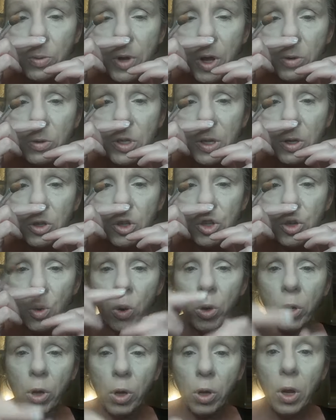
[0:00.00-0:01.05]
nose look
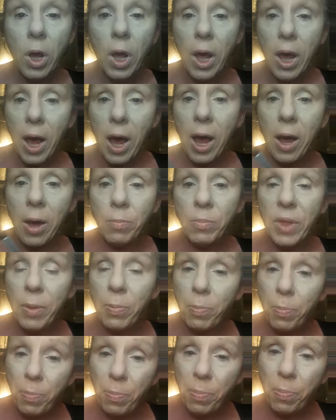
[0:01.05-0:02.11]
shorter. The
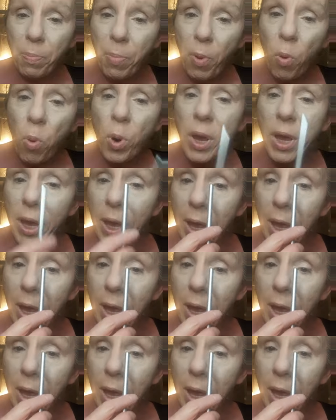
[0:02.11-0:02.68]
point